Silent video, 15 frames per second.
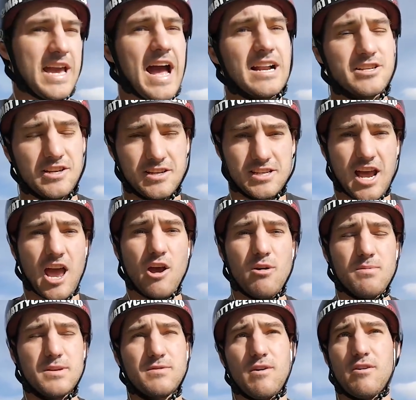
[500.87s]
catching a
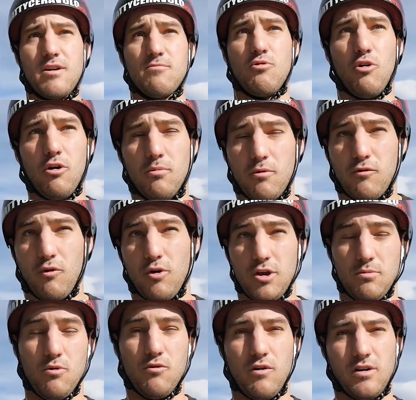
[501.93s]
tailwhip is very important before
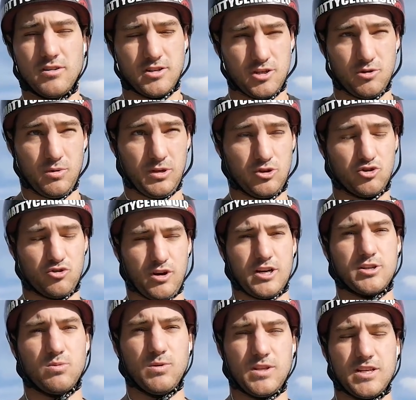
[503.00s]
you move on to doing
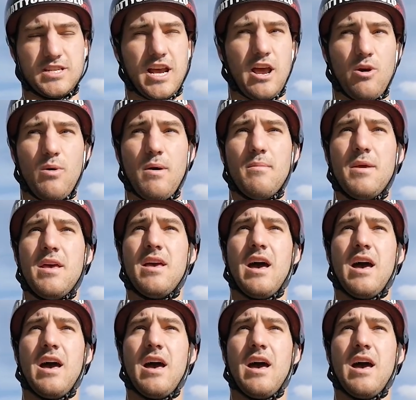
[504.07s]
tricks with the tailwhip.